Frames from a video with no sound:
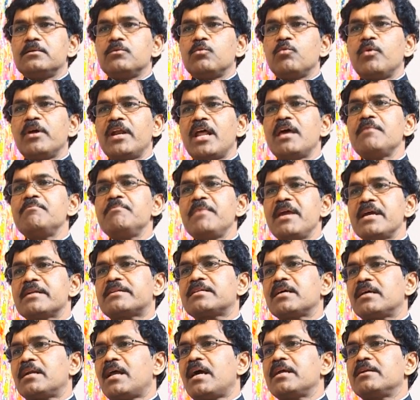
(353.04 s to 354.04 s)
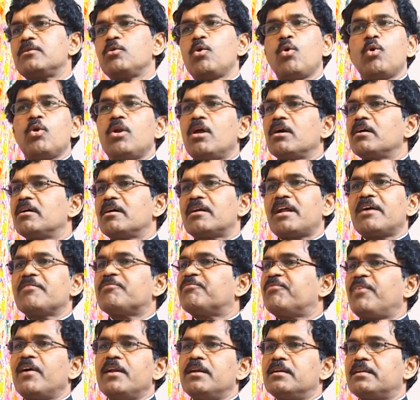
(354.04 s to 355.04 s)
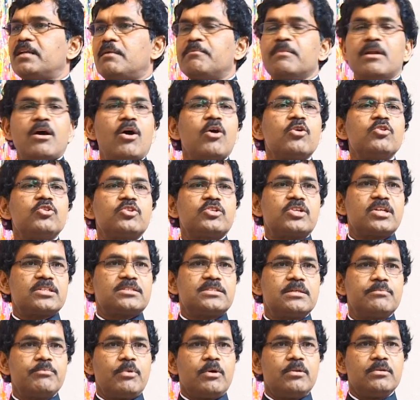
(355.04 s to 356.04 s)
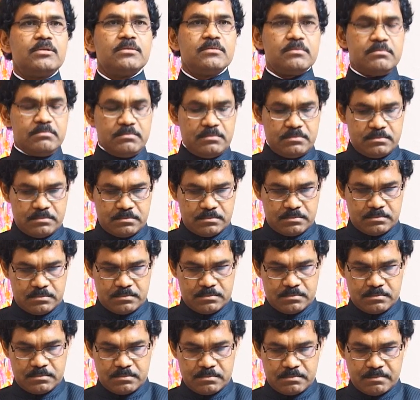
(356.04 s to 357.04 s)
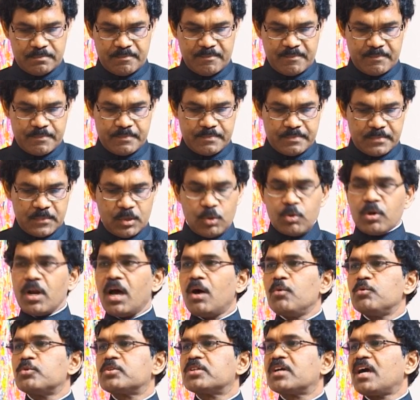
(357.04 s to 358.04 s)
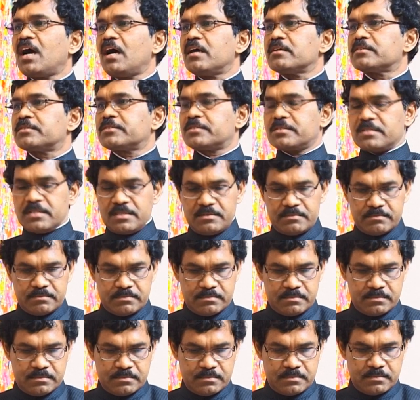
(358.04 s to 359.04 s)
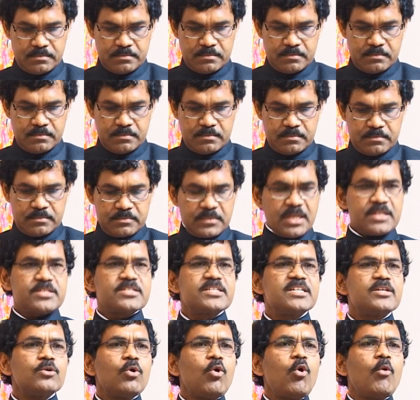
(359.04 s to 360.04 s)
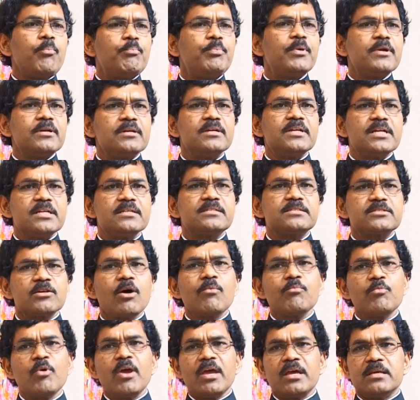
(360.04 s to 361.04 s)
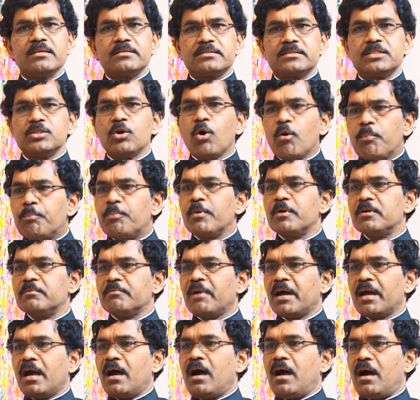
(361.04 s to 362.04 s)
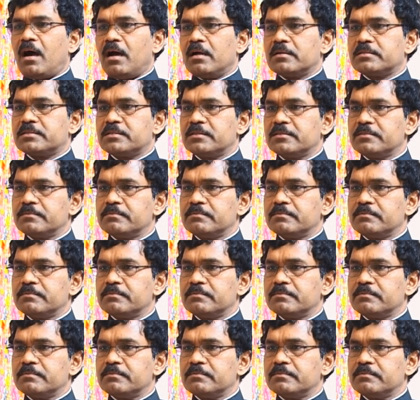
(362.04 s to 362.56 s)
When I met her, I felt I'm untouchable or outcast. But she opened, in some ways, she opened my heart.